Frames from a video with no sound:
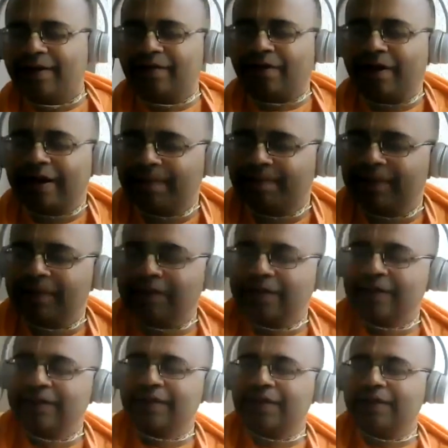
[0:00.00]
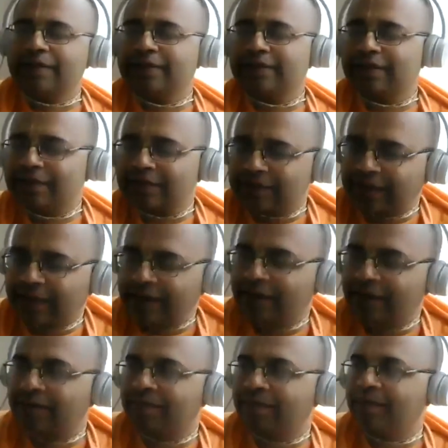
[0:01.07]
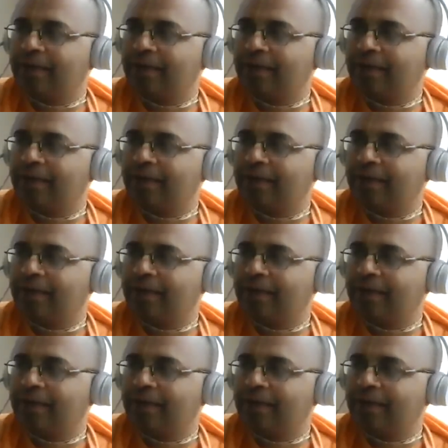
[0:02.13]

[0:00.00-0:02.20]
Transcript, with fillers: what happened in conditioned state?